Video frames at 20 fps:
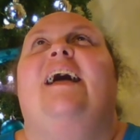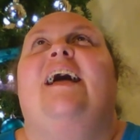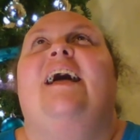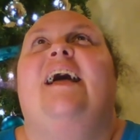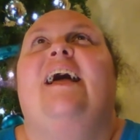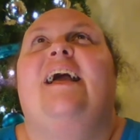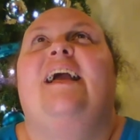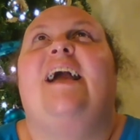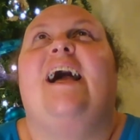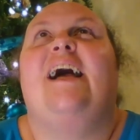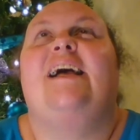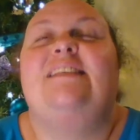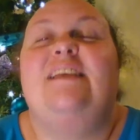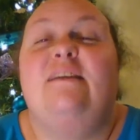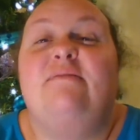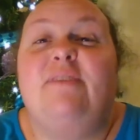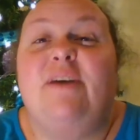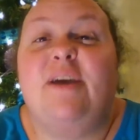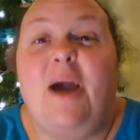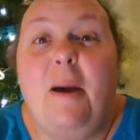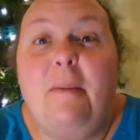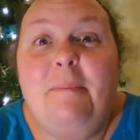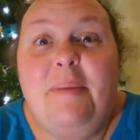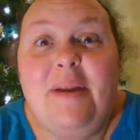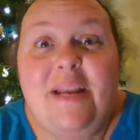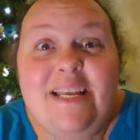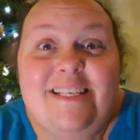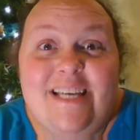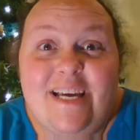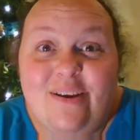Guys, if the
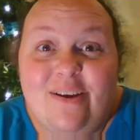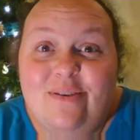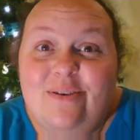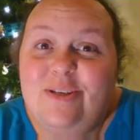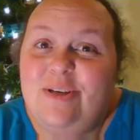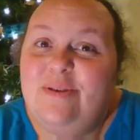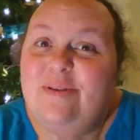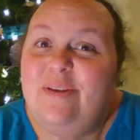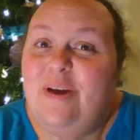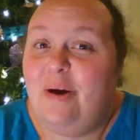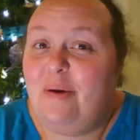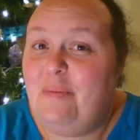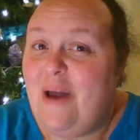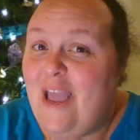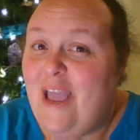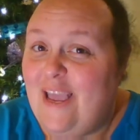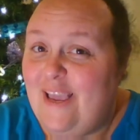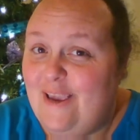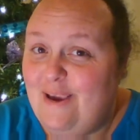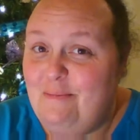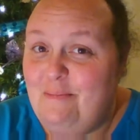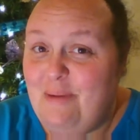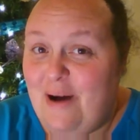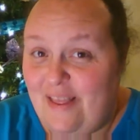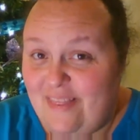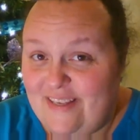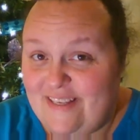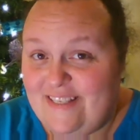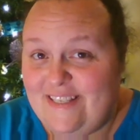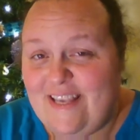company tells you they'll pay you by
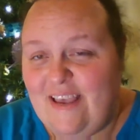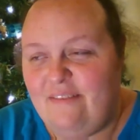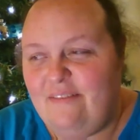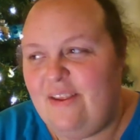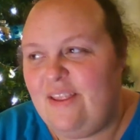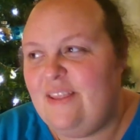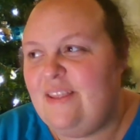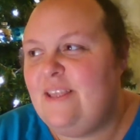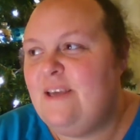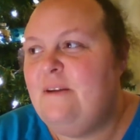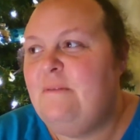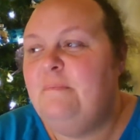the 7th,